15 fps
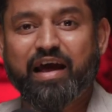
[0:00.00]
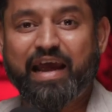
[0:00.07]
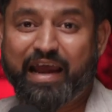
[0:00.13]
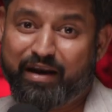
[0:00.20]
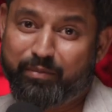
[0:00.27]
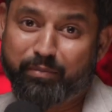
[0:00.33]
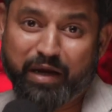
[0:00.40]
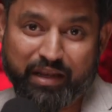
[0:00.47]

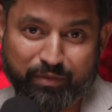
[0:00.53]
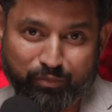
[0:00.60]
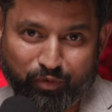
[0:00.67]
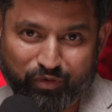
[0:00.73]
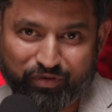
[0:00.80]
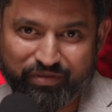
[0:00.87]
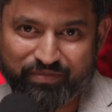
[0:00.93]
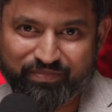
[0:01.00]
and many
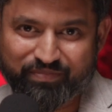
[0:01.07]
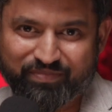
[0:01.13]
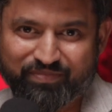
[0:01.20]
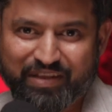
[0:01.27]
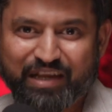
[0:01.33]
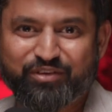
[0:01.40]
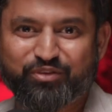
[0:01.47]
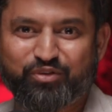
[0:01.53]
more.
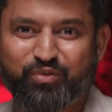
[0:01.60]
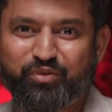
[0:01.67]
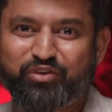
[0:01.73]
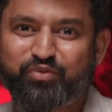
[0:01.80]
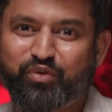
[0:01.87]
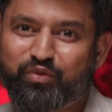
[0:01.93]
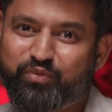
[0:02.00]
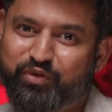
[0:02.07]
Thank you so
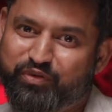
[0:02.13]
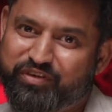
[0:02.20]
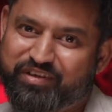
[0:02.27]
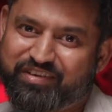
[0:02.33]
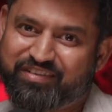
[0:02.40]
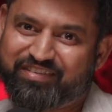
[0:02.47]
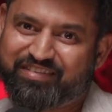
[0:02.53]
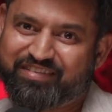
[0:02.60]
much for viewing
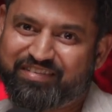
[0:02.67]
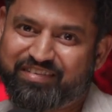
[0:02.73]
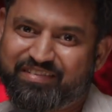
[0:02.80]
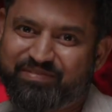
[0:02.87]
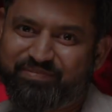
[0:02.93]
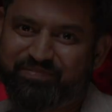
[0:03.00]
us.